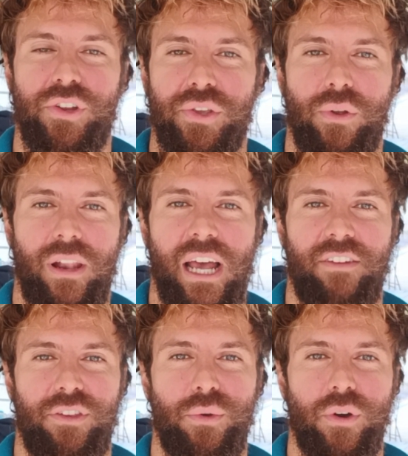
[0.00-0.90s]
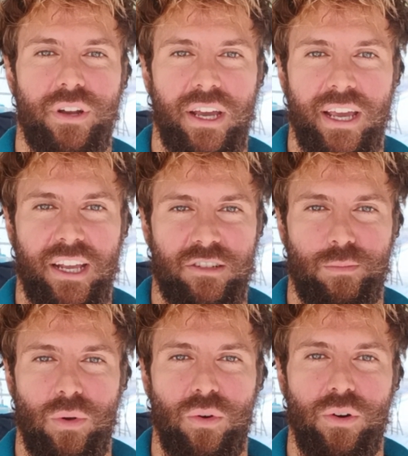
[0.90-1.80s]
your life you're gonna
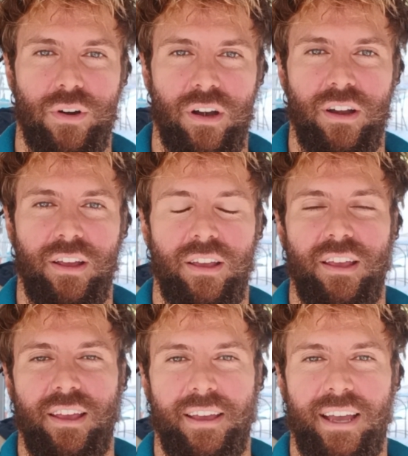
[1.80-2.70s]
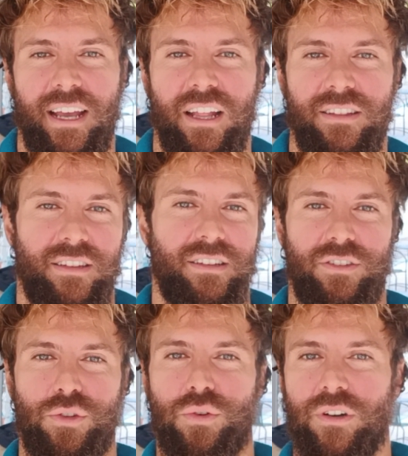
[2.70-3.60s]
explore, and
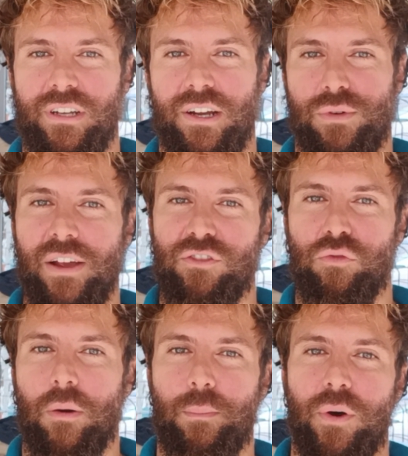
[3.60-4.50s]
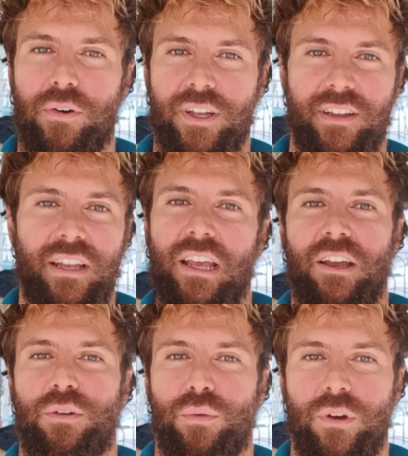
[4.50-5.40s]
you're gonna arrive to a point
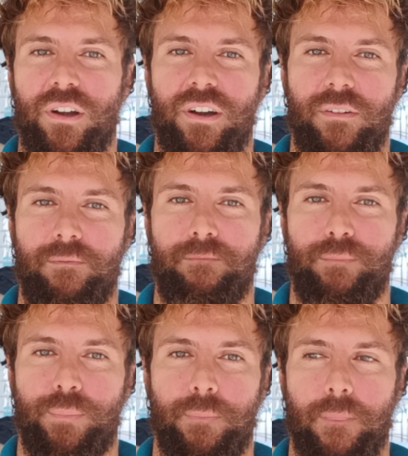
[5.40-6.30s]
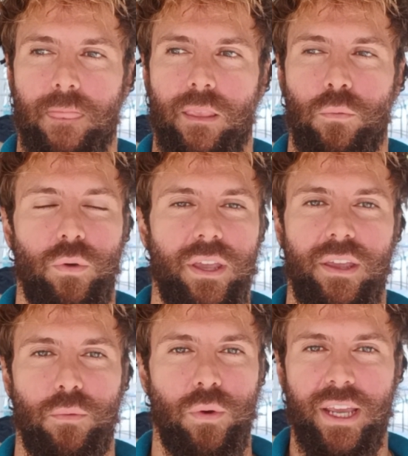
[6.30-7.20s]
where
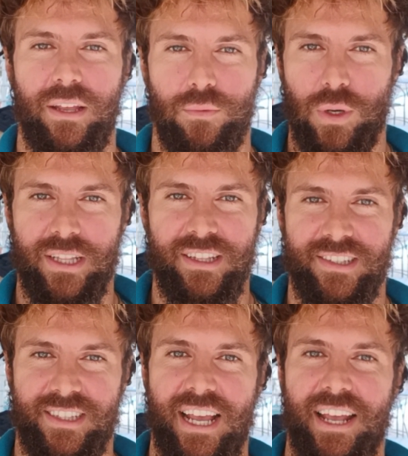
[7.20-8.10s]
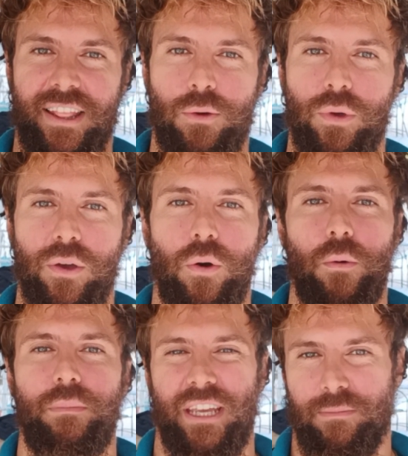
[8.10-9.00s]
we understand that we all
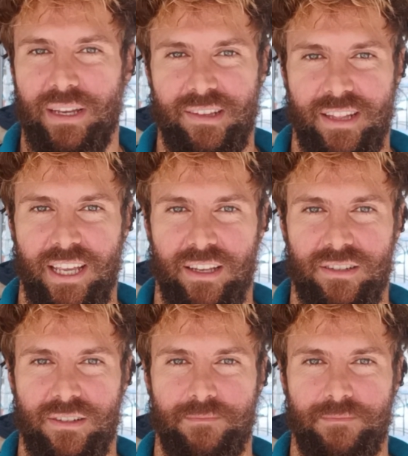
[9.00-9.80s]
make mistakes.